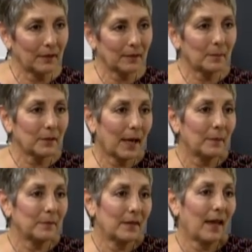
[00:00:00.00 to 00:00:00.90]

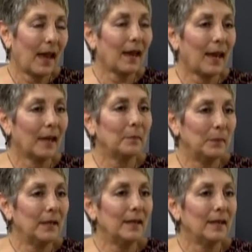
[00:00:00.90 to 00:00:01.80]
Sometimes that can
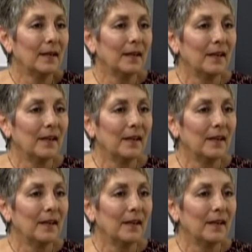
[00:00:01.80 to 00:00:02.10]
be